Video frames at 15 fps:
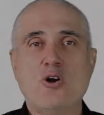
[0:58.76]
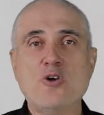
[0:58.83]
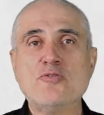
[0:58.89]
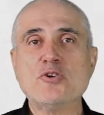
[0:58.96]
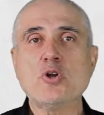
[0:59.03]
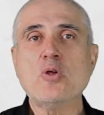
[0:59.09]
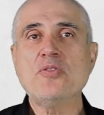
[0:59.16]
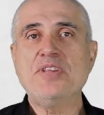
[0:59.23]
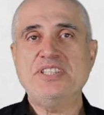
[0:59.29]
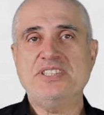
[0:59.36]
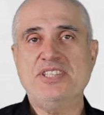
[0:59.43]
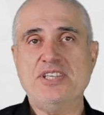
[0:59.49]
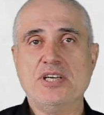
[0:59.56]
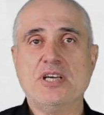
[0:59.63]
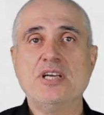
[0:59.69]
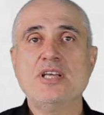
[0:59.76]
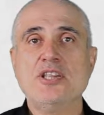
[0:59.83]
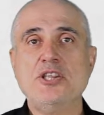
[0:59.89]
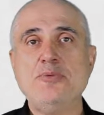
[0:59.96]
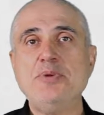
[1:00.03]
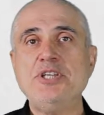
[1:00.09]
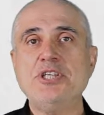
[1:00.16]
Overall this year,
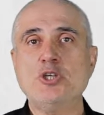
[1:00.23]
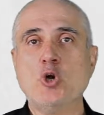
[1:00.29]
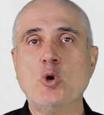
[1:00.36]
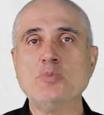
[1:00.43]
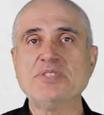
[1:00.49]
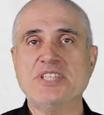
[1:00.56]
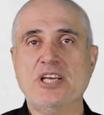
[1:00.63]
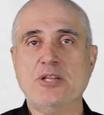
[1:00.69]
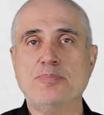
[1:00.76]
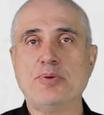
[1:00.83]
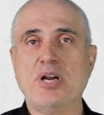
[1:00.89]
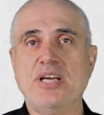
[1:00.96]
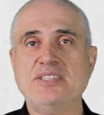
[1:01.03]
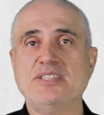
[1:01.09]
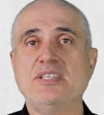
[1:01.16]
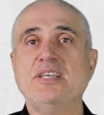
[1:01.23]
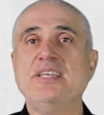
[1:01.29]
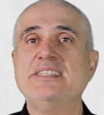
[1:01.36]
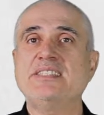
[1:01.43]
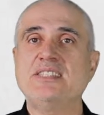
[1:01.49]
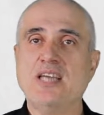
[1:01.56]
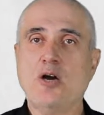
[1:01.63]
the median home sale price
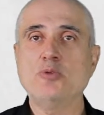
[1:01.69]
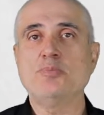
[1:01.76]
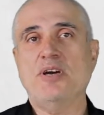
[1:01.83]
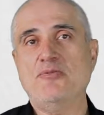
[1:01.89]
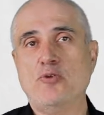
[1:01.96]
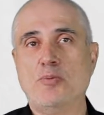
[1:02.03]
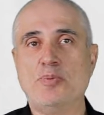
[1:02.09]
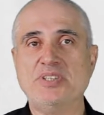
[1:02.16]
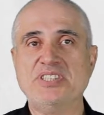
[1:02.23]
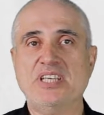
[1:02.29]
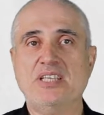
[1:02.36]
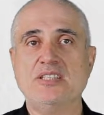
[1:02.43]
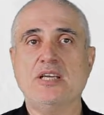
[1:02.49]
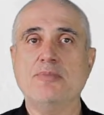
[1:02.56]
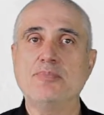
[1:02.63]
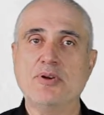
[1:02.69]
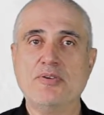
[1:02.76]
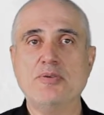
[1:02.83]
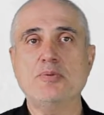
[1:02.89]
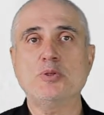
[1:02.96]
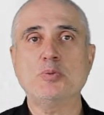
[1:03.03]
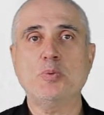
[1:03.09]
is down by 4%
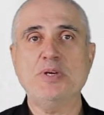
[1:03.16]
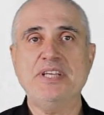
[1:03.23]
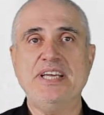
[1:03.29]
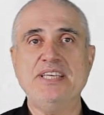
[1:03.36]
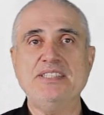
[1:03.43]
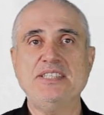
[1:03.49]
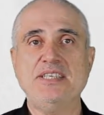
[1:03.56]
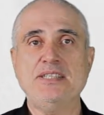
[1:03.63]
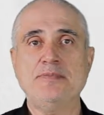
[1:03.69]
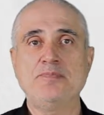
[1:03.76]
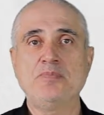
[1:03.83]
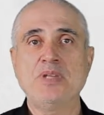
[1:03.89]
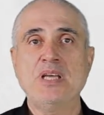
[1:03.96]
comparing with 2018.